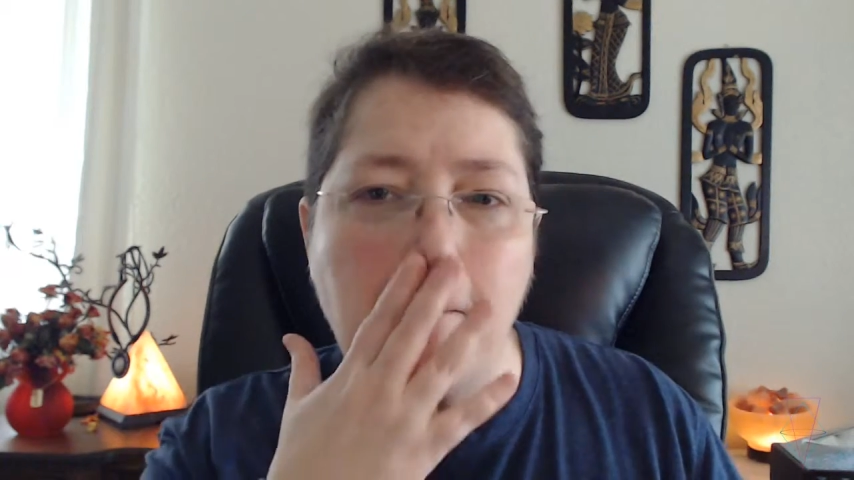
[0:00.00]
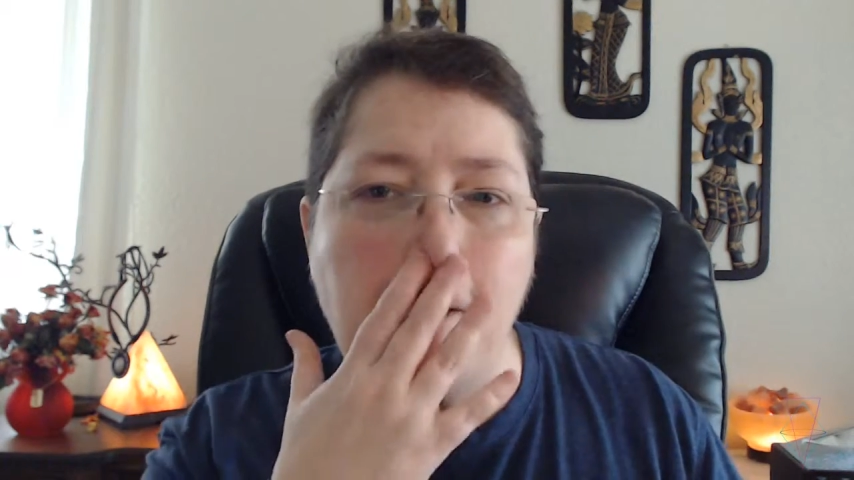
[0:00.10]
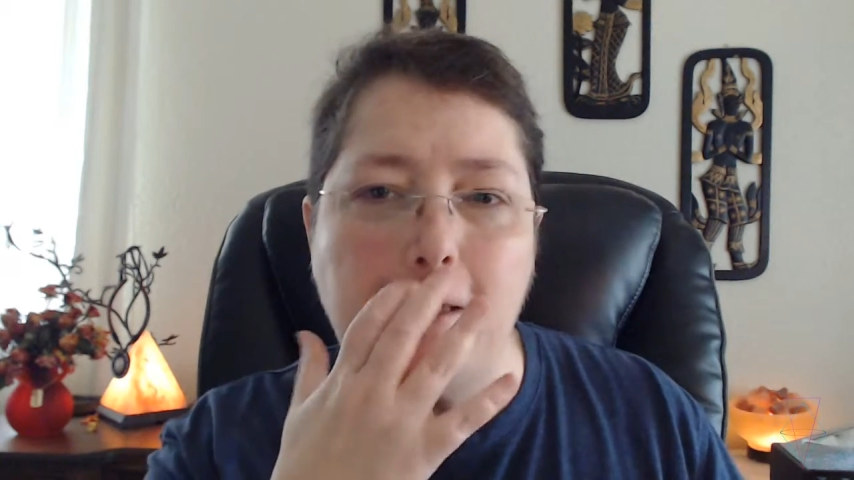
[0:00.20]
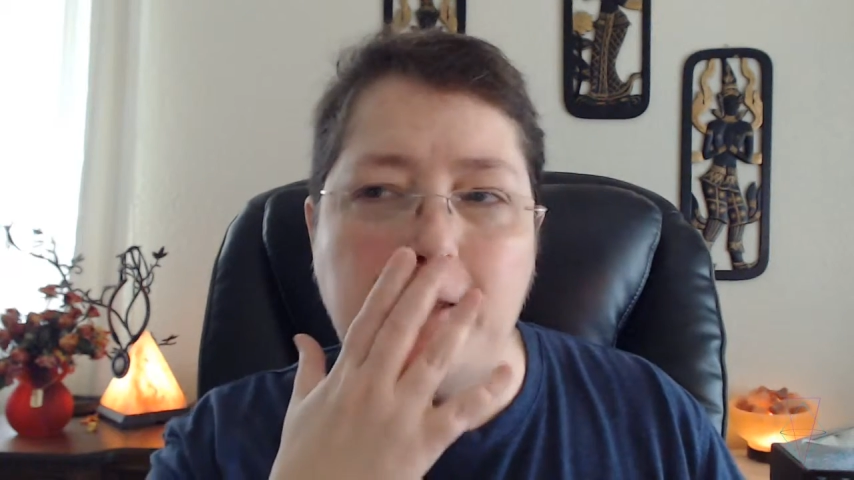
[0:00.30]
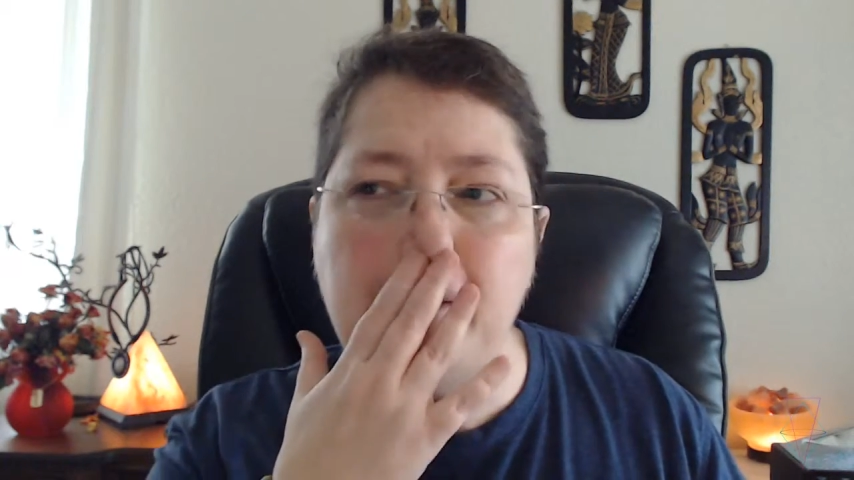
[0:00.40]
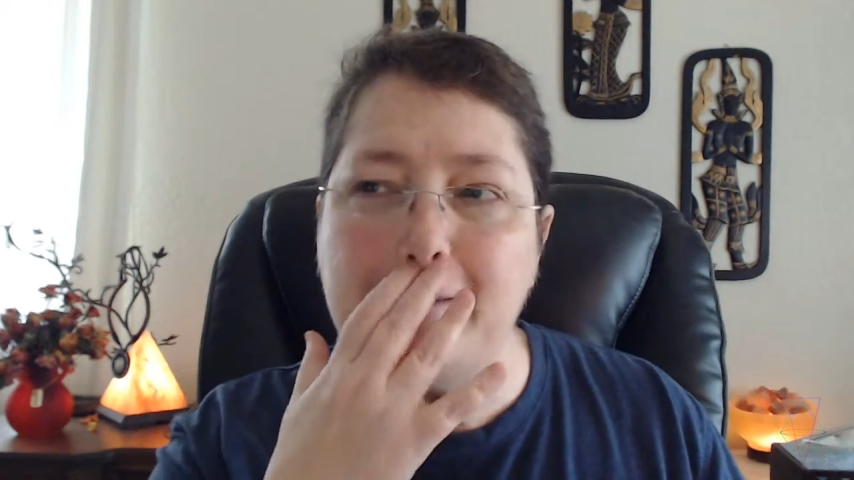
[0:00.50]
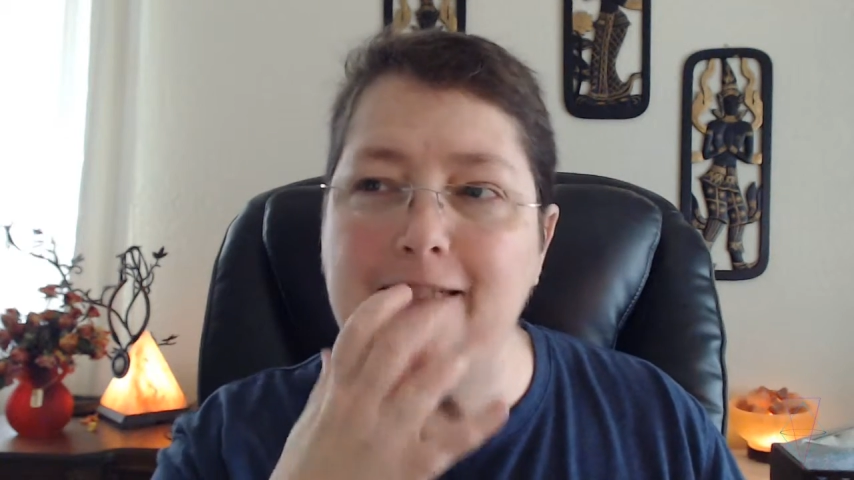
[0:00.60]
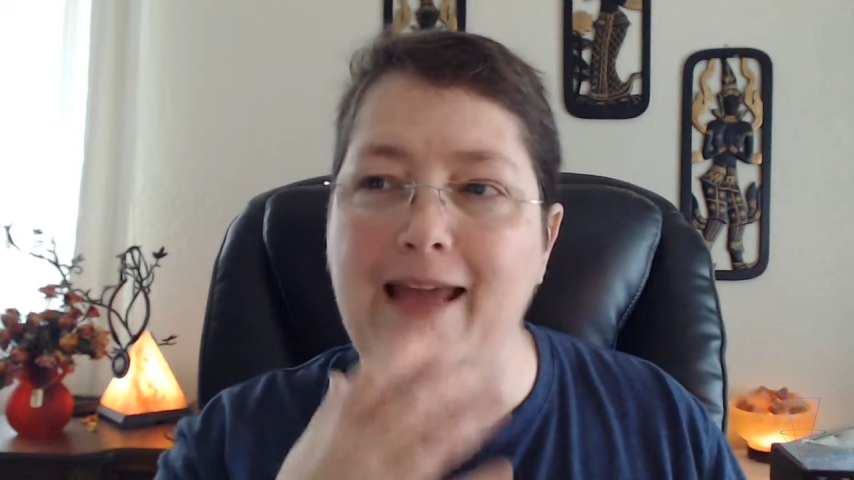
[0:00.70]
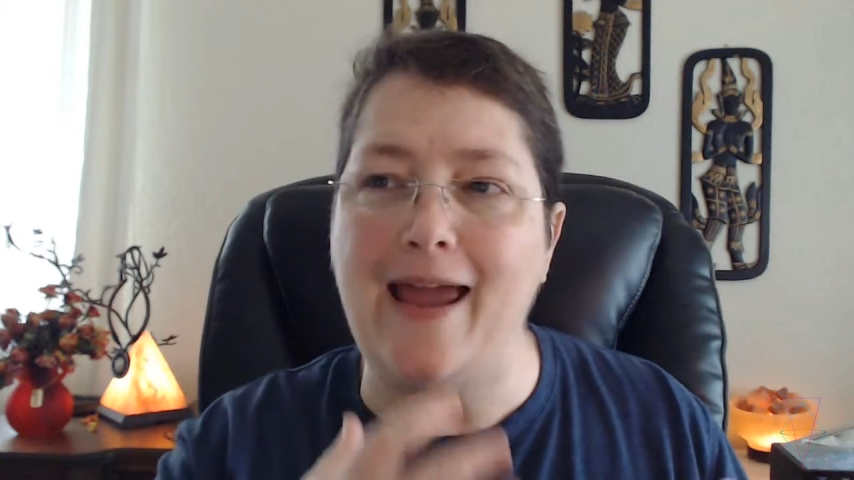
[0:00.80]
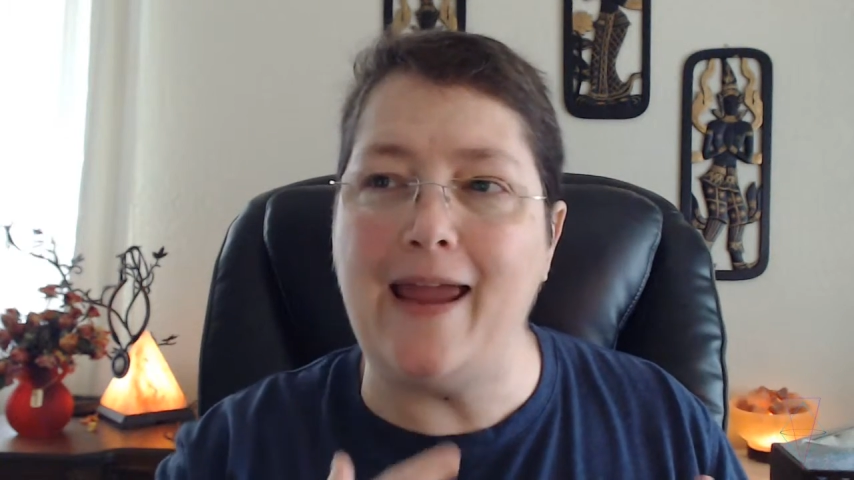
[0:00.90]
going to do
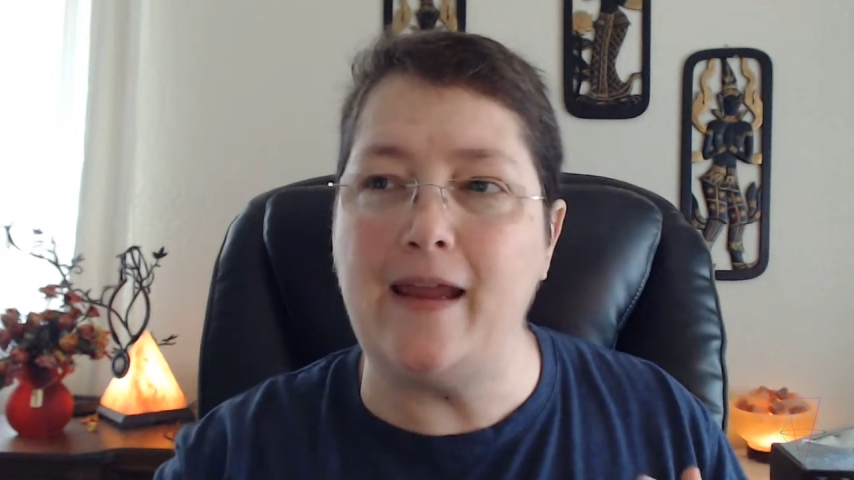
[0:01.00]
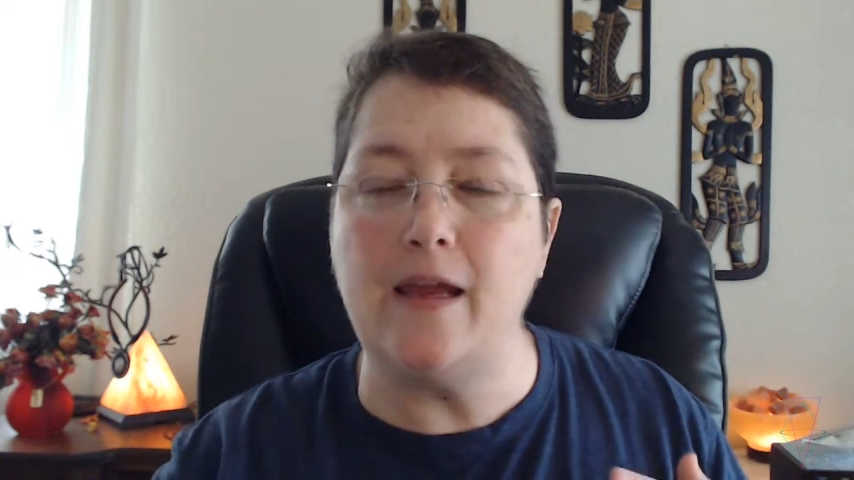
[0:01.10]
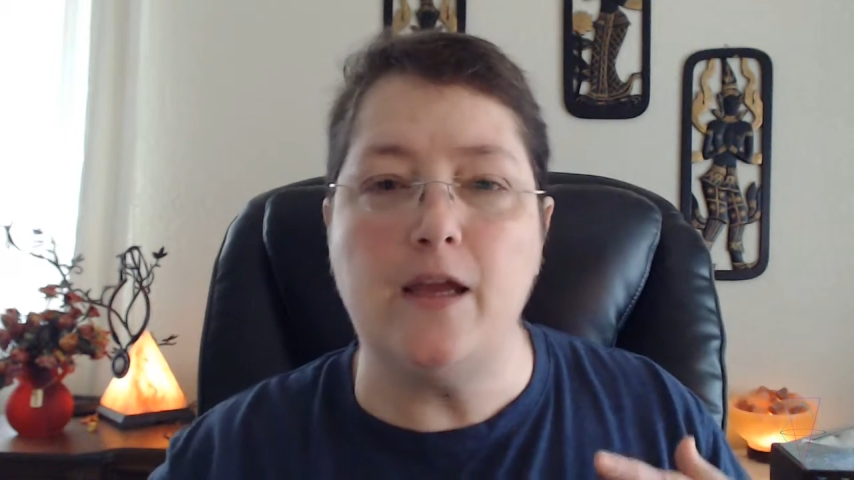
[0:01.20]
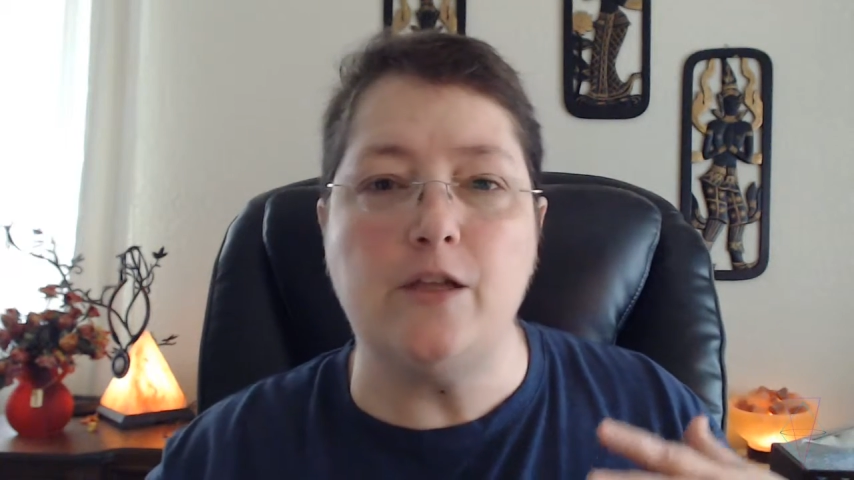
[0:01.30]
today